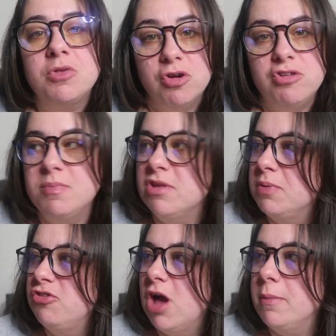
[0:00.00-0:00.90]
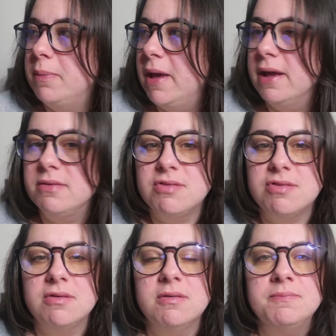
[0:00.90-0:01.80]
Christmas pajama
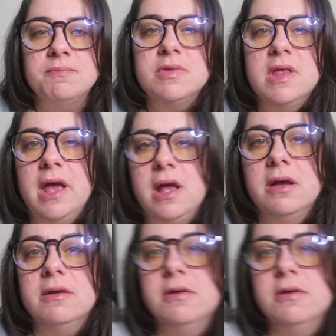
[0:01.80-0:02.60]
pants, like